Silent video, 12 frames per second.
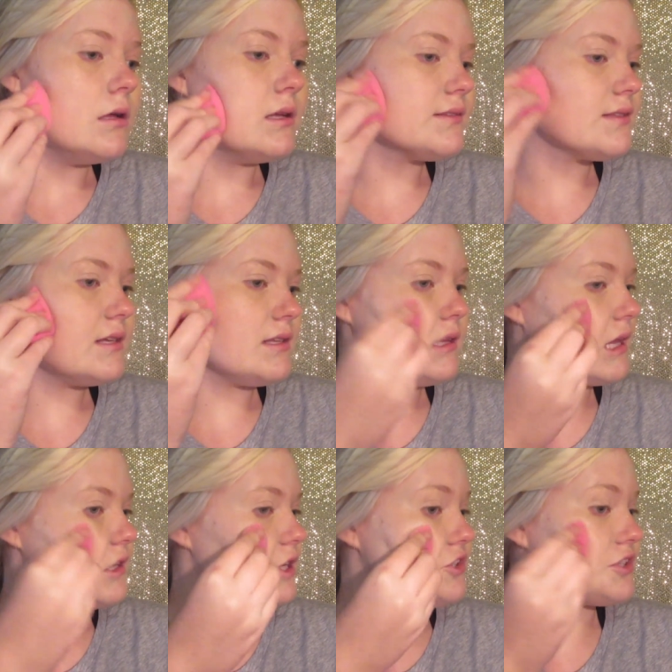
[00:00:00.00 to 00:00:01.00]
Is
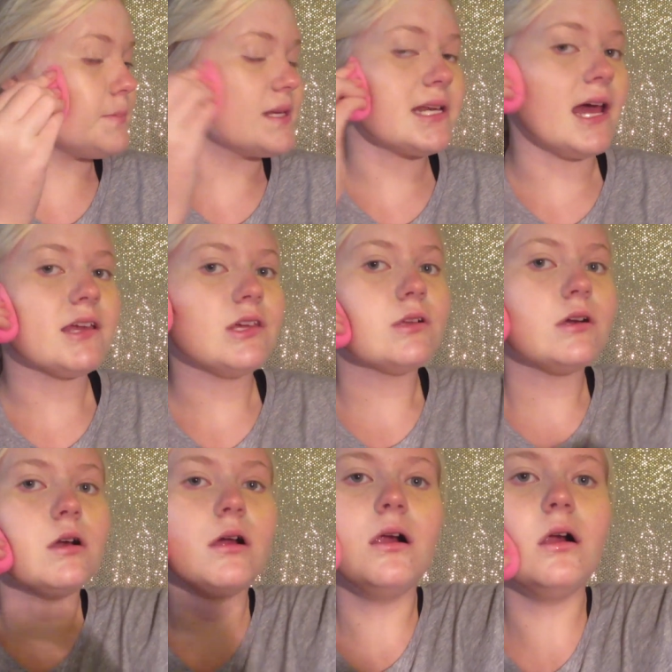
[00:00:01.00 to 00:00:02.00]
That is just
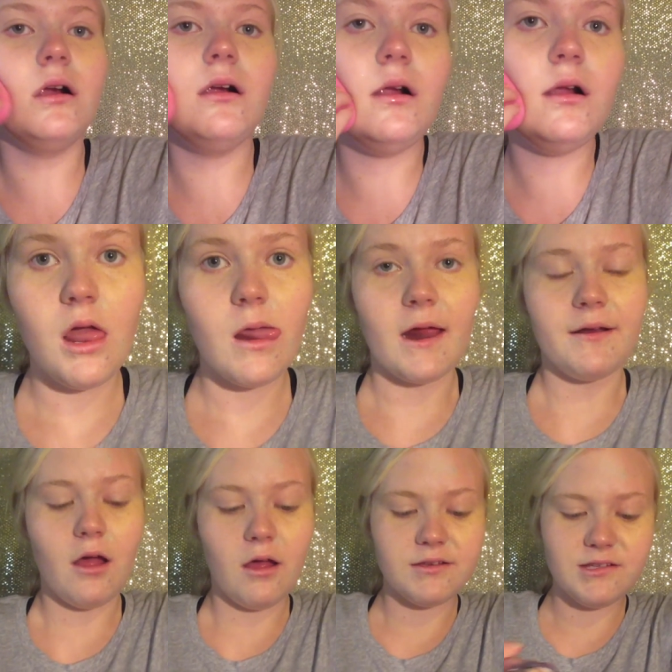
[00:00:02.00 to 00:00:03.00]
spectacular. I'd
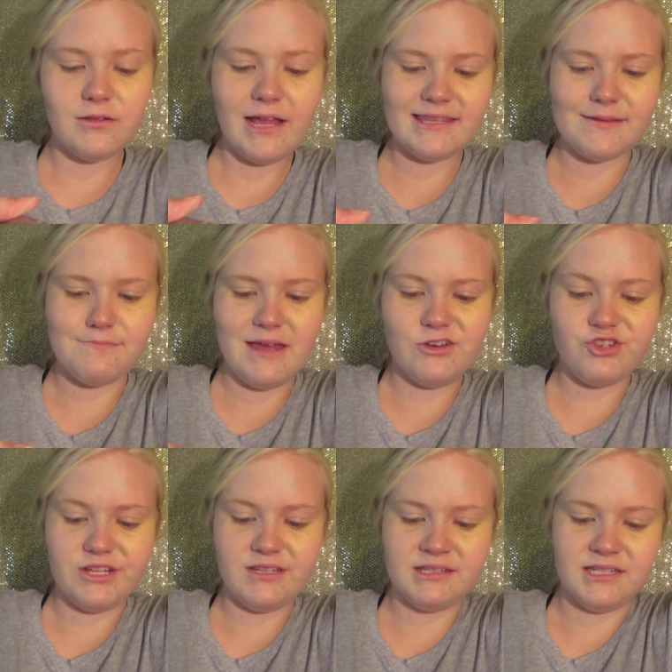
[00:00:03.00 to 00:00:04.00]
also like to
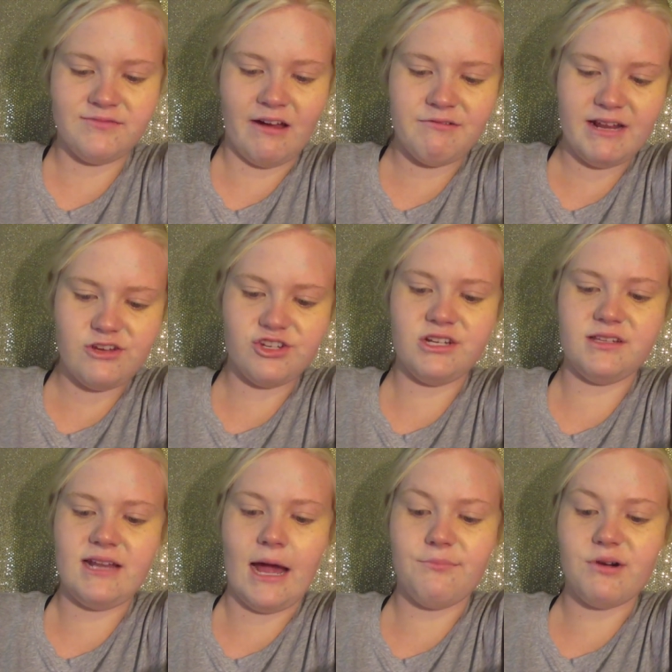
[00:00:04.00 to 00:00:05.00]
mention that this foundation does
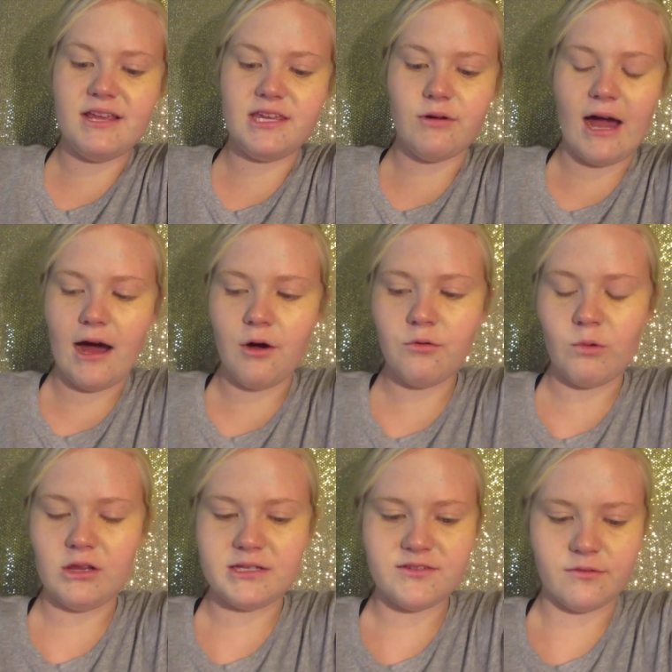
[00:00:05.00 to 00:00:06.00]
not break you out.
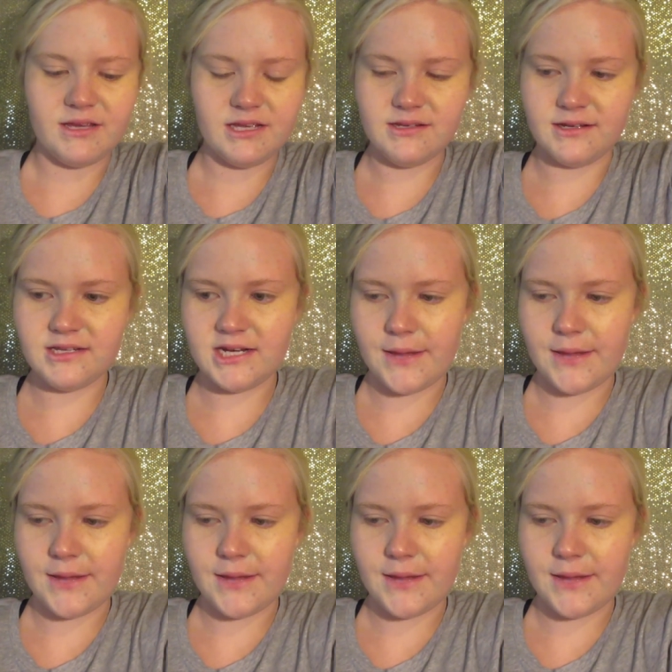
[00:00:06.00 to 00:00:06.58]
Well, at least for me, it doesn't.